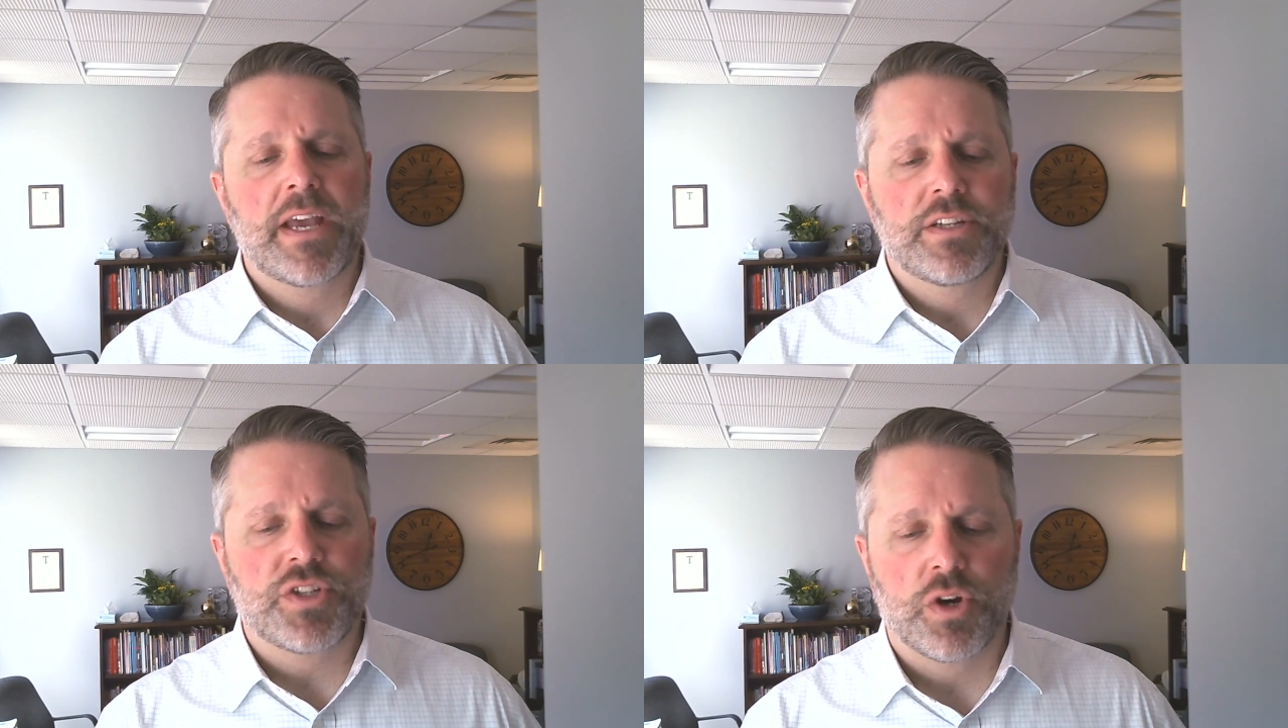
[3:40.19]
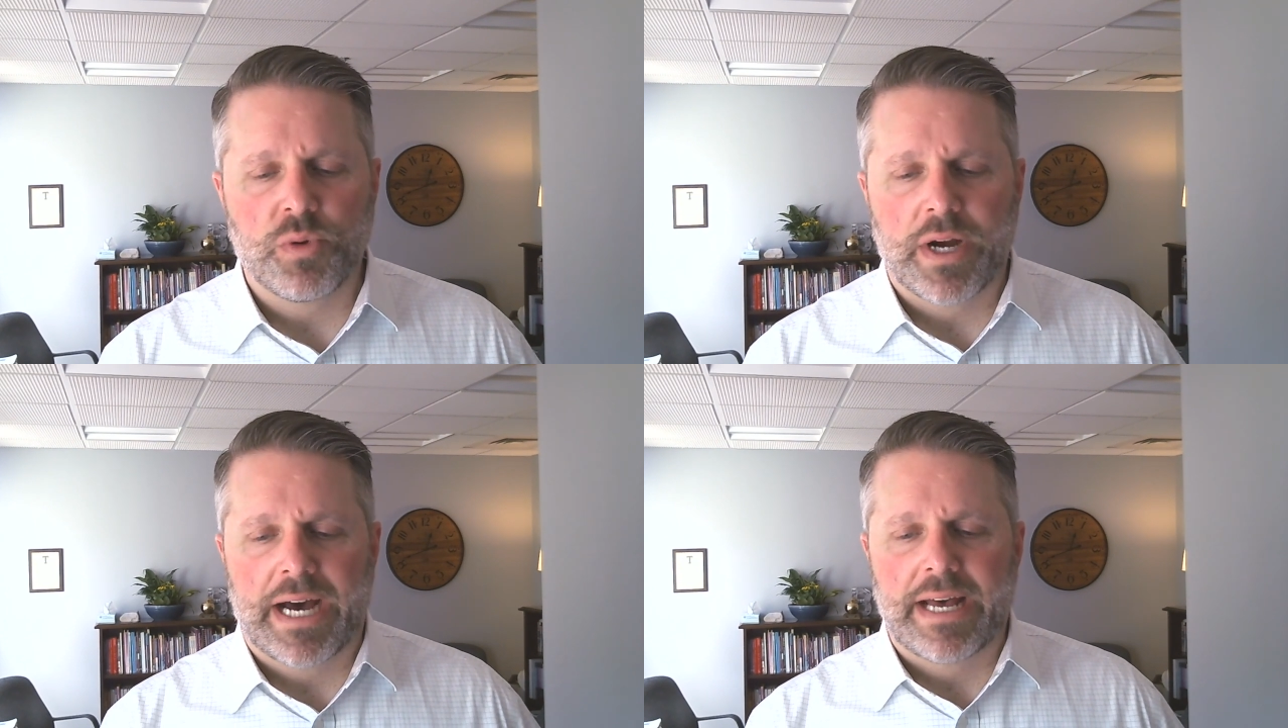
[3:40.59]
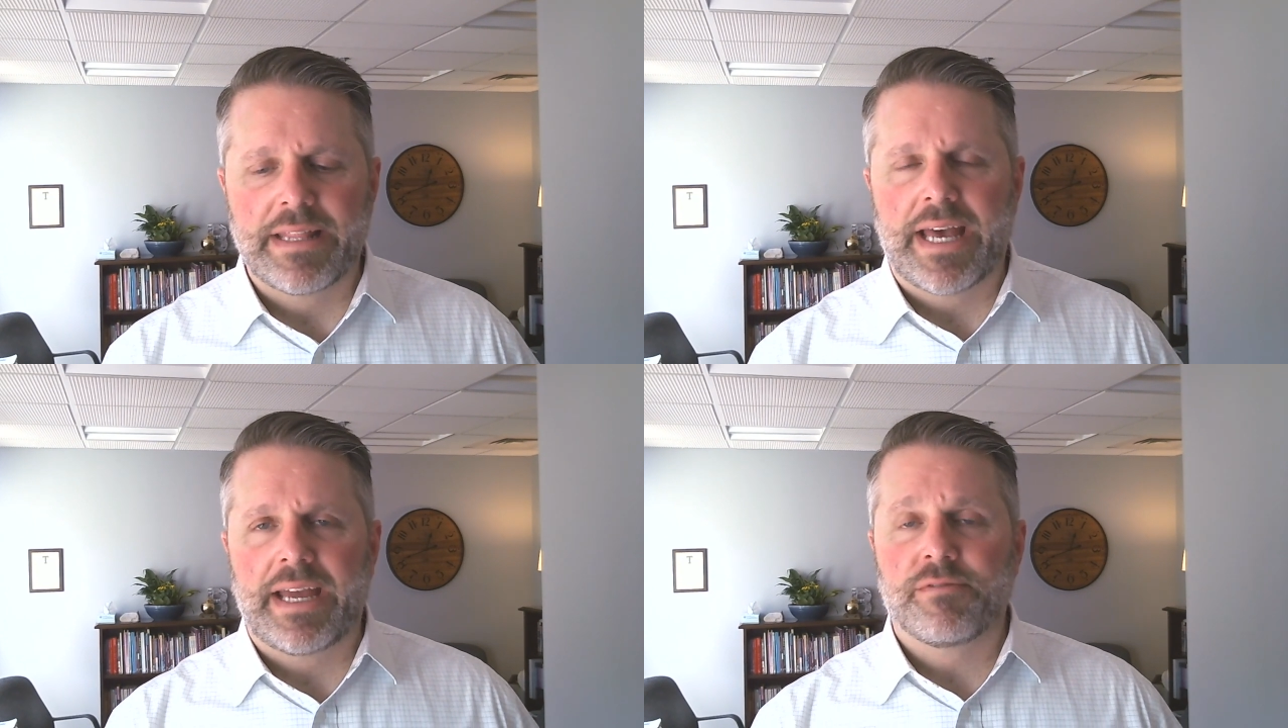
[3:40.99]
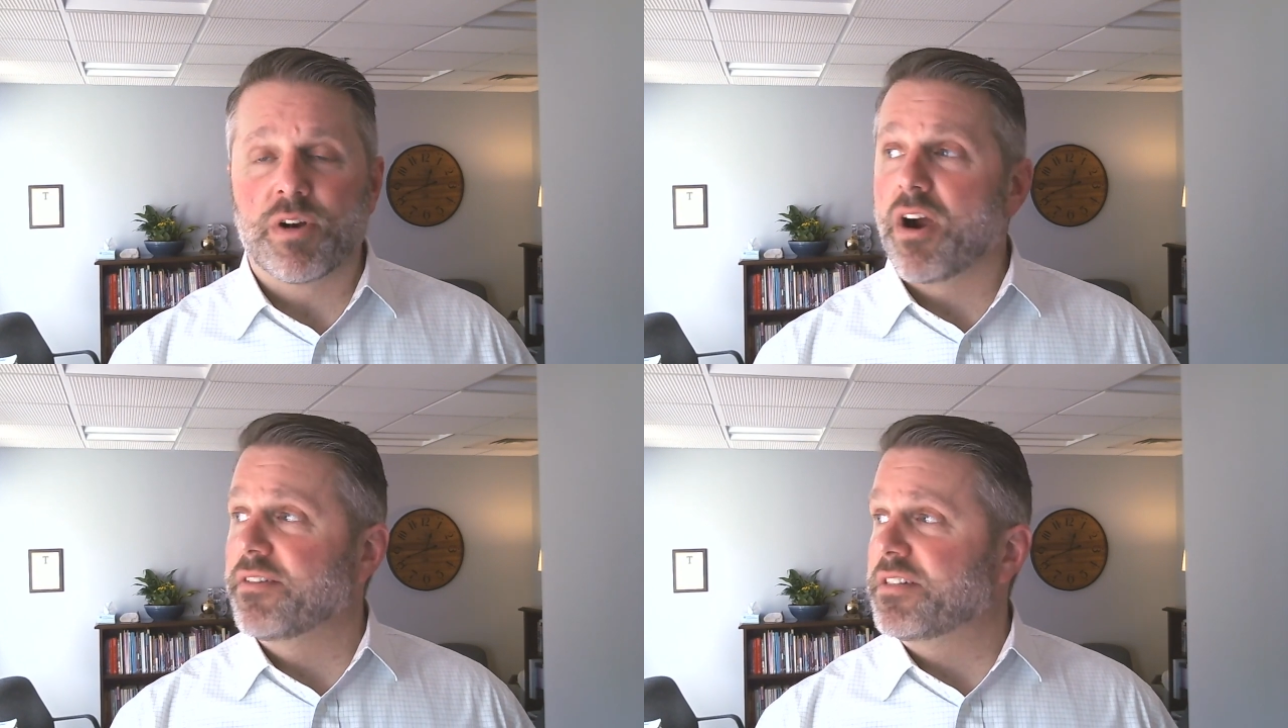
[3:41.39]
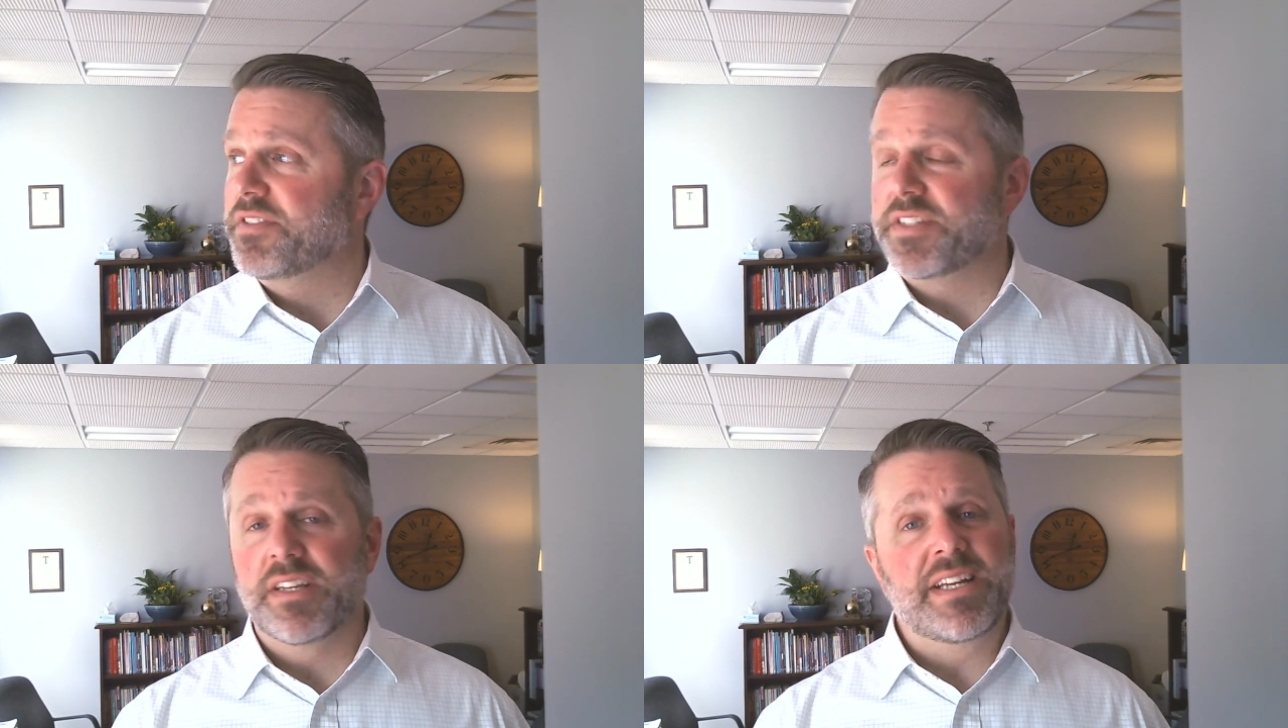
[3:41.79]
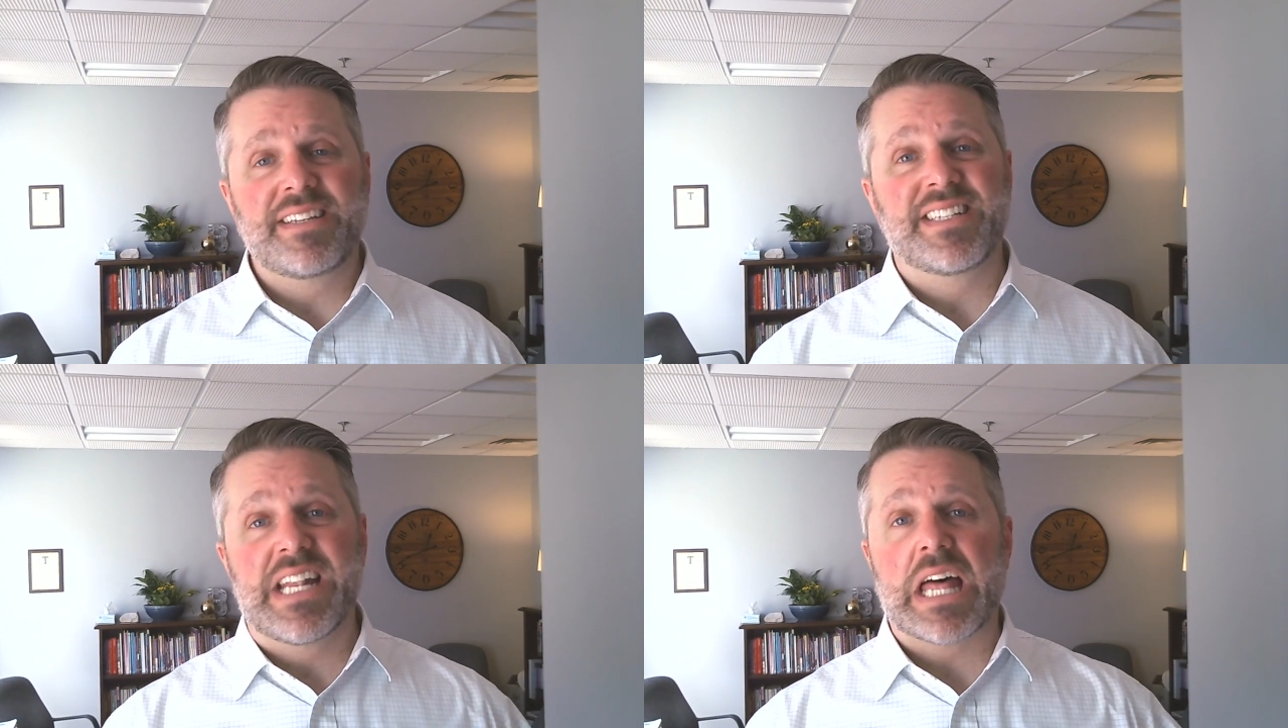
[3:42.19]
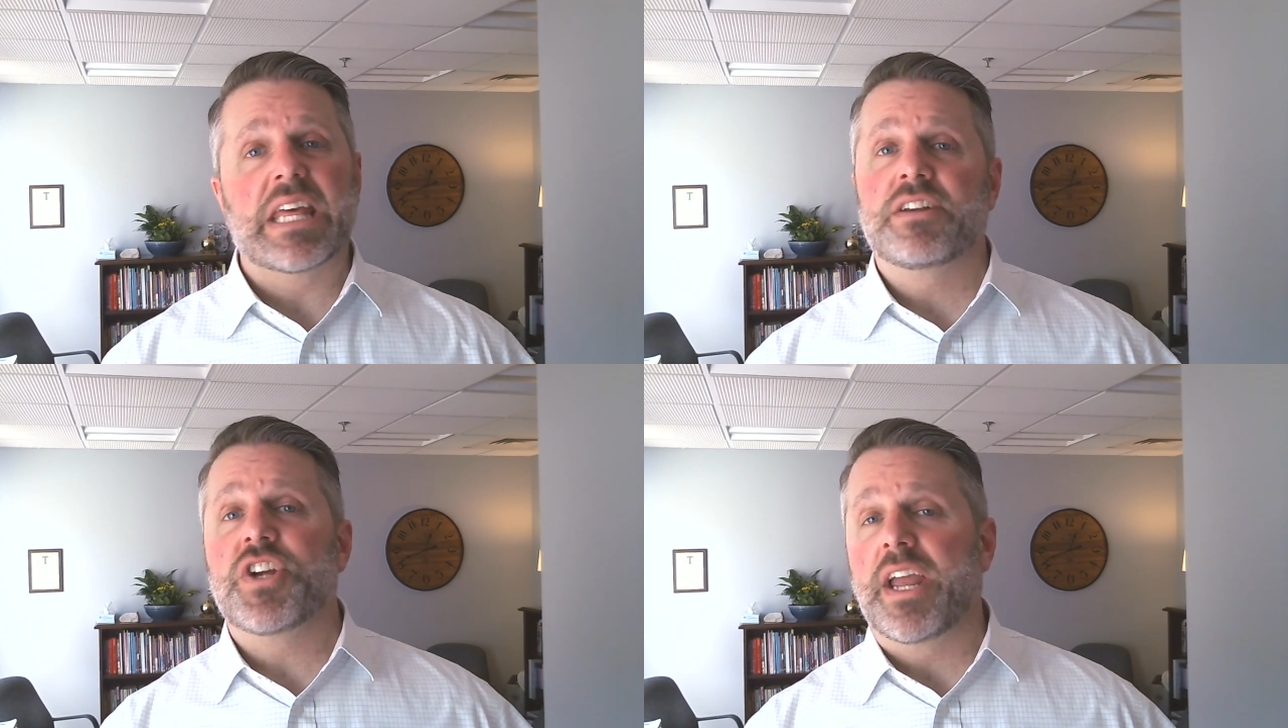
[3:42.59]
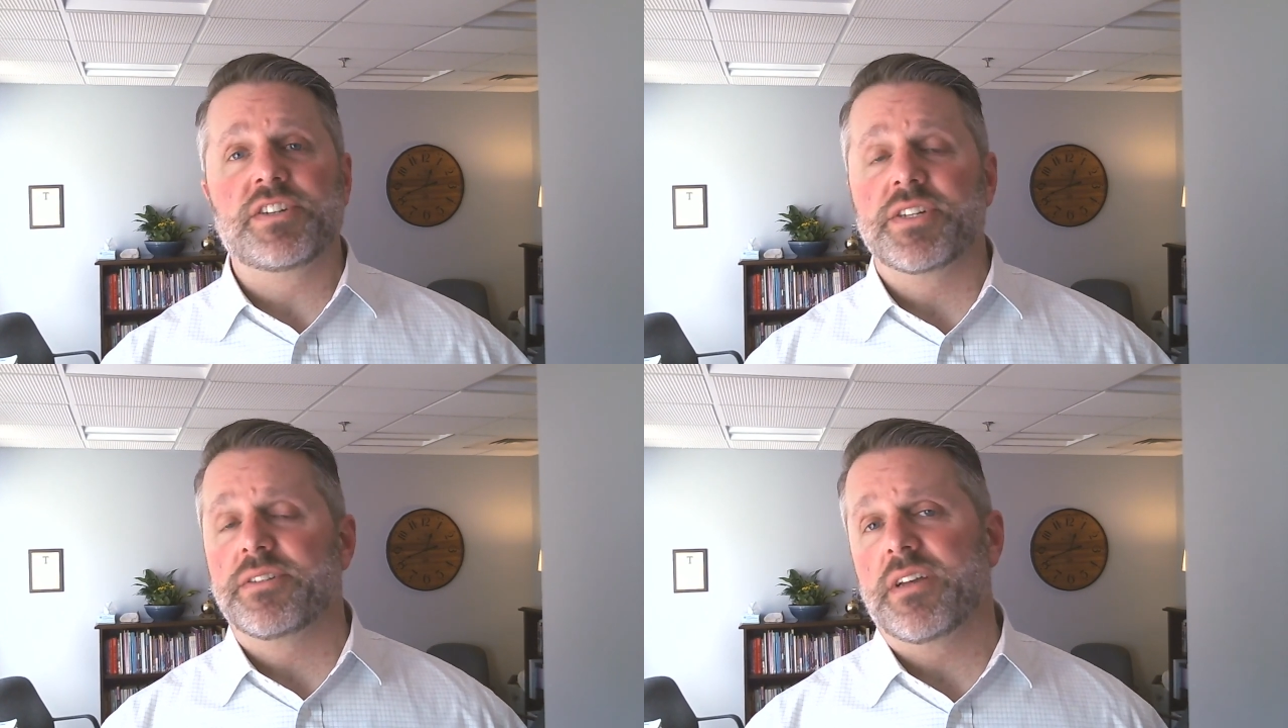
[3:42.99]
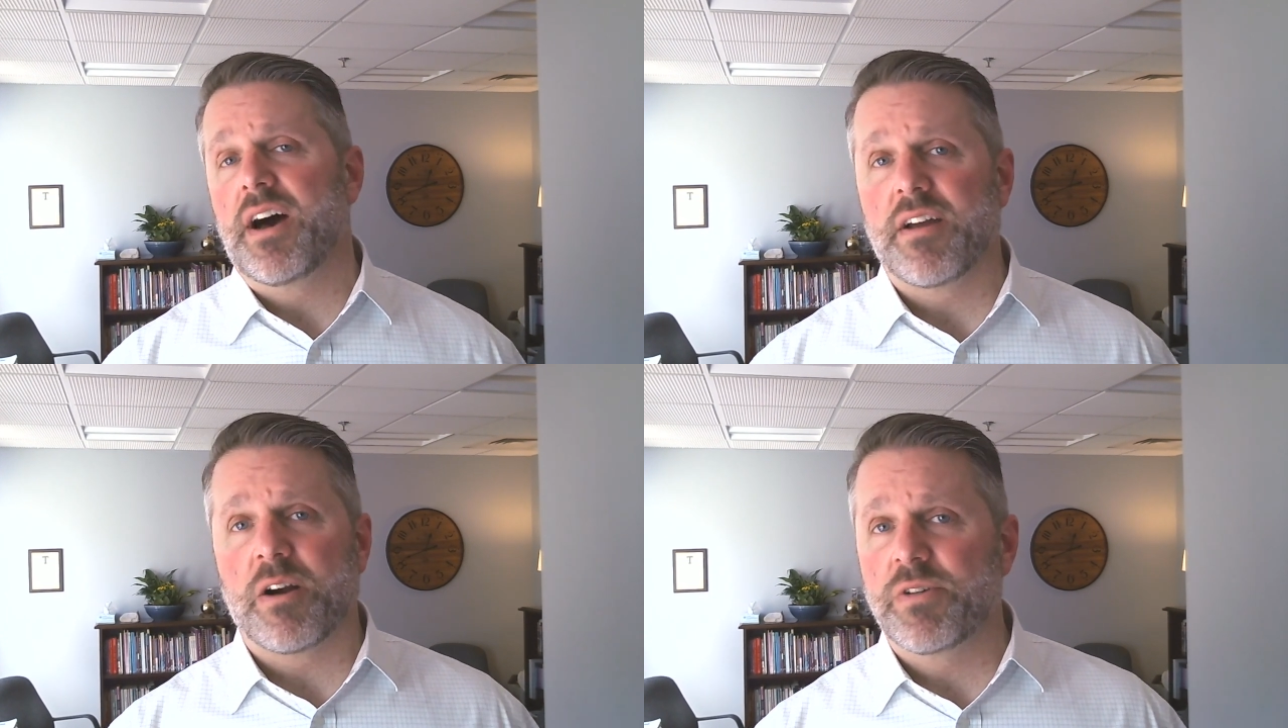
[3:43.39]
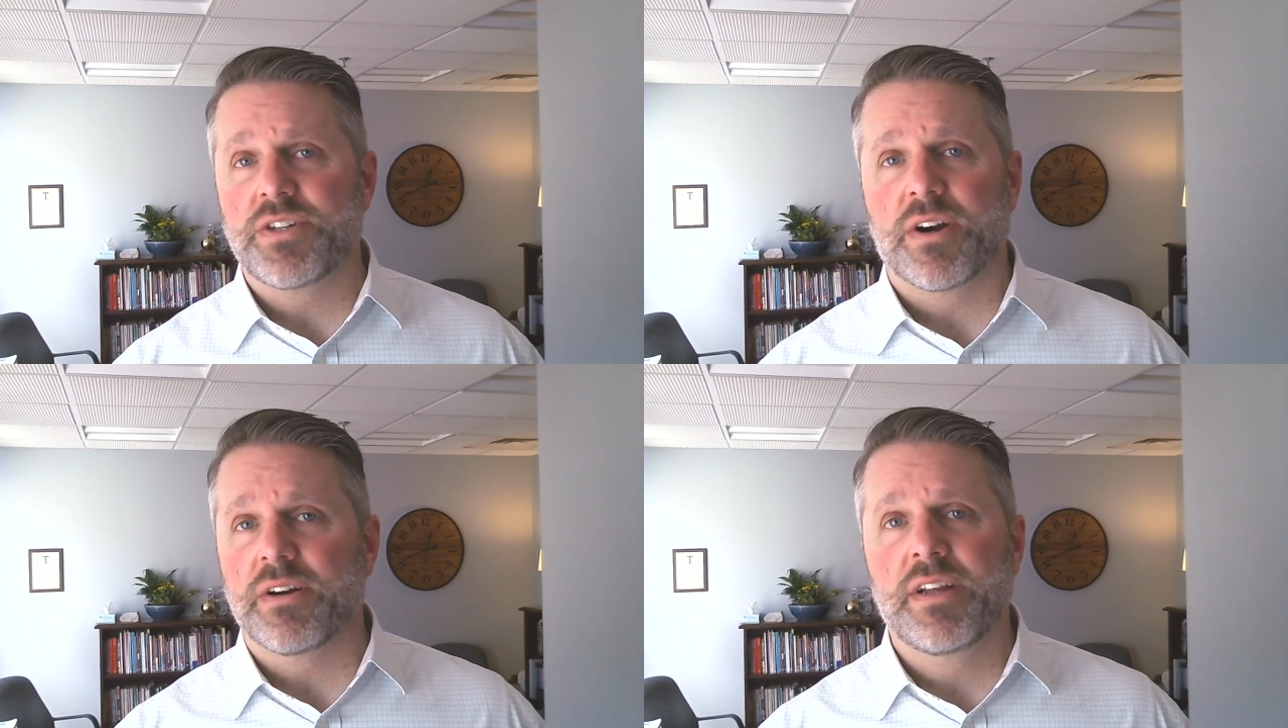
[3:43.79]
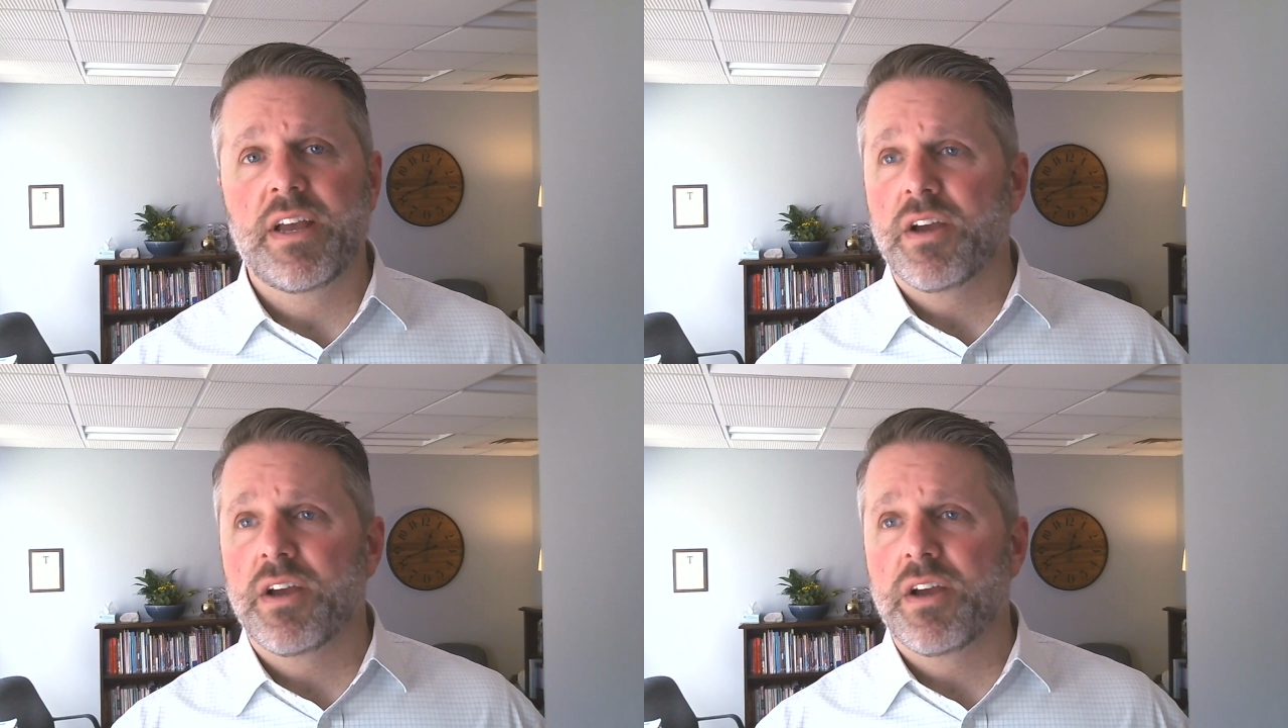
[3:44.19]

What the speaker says: So that in regards to facilities, nothing changes on our return.